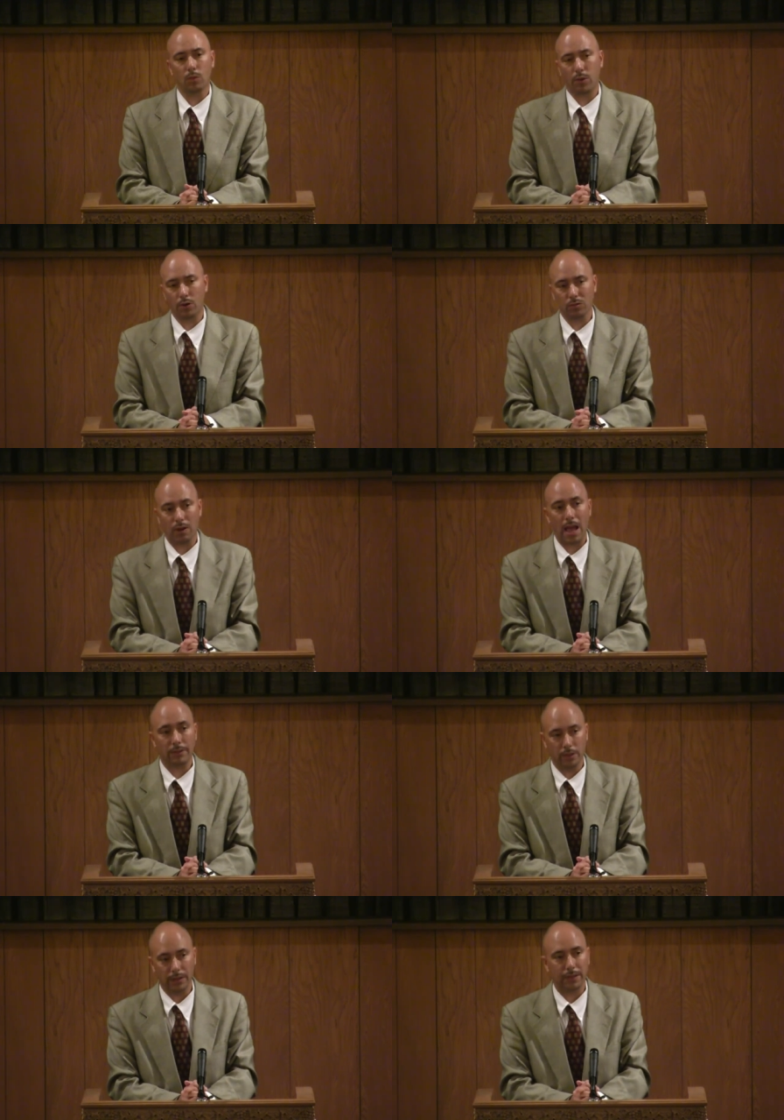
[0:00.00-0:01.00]
personal life
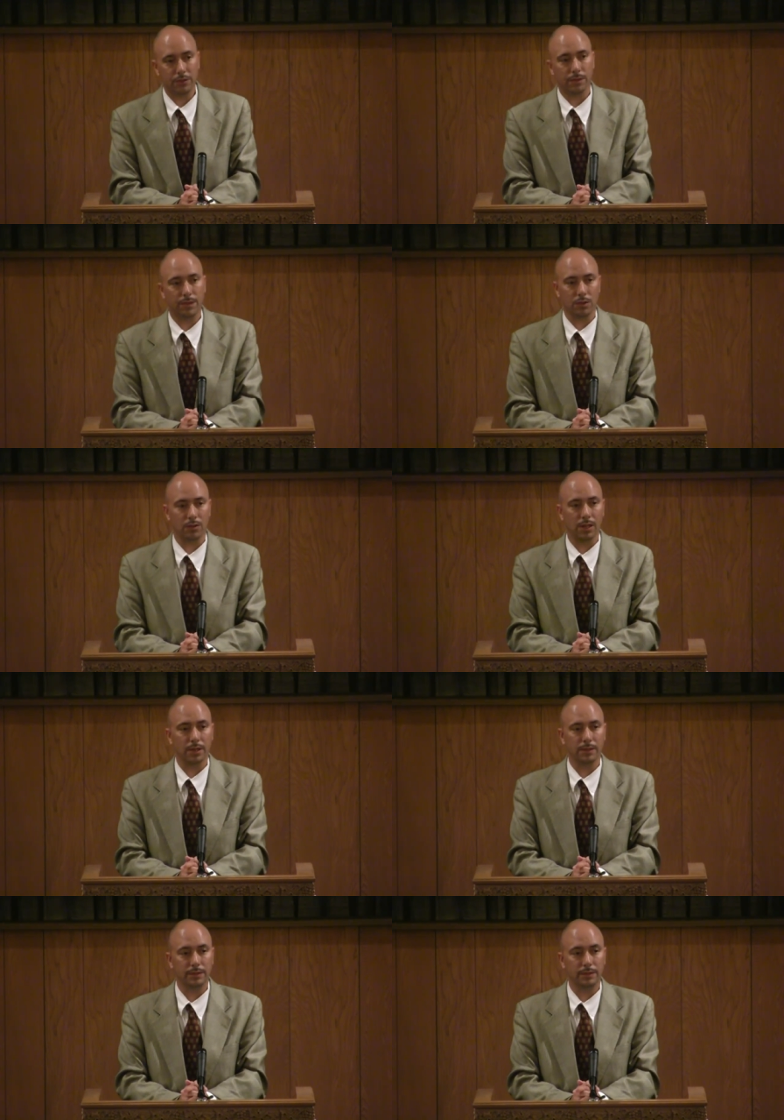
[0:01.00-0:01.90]
you've left your first love.